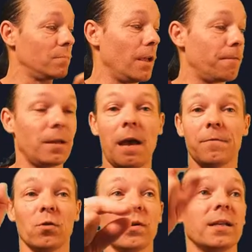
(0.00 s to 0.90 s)
if you
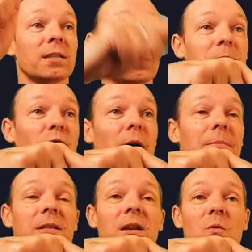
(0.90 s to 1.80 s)
haven't already, subscribe
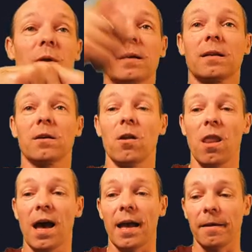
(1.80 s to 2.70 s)
so you know when I'm going to go
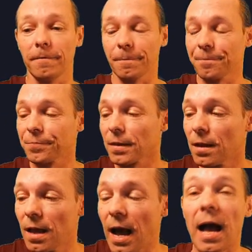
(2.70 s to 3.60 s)
live.
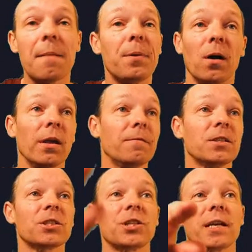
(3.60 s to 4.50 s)
Uh, but even
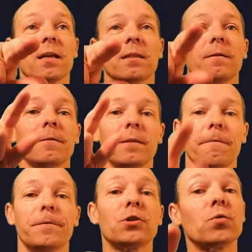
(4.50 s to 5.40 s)
just check out the, the
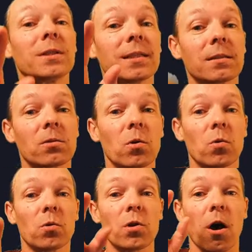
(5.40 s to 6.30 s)
official
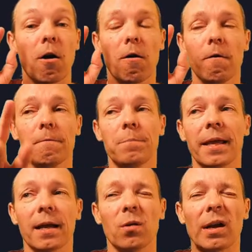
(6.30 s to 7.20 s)
Discord of
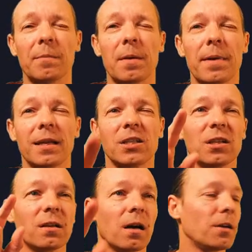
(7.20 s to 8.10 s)
Blackout Rugby
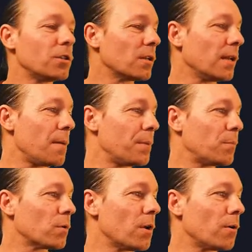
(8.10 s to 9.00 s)
Manager. I usually let
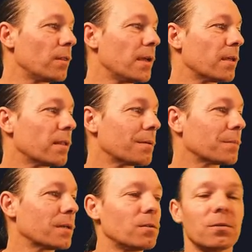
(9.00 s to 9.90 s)
people know there that I'm
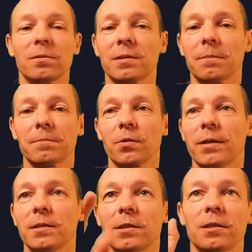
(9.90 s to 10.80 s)
going to do some
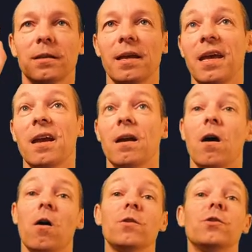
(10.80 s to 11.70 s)
crazy shit here
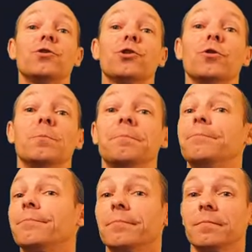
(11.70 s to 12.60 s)
on YouTube.
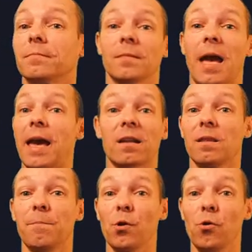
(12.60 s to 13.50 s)
Out of
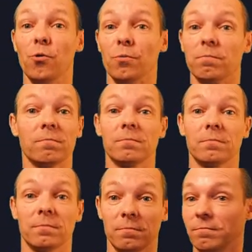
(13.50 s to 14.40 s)
the blue.
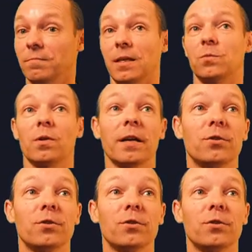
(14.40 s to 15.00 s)
That's what I